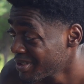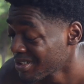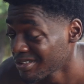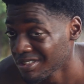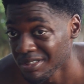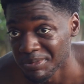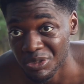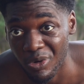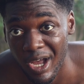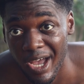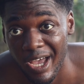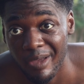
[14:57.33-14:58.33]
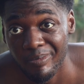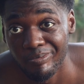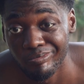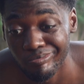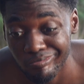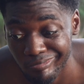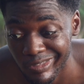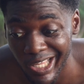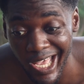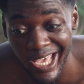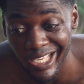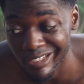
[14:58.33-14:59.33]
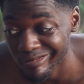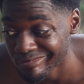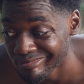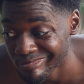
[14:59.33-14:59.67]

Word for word: be sure to subscribe, like,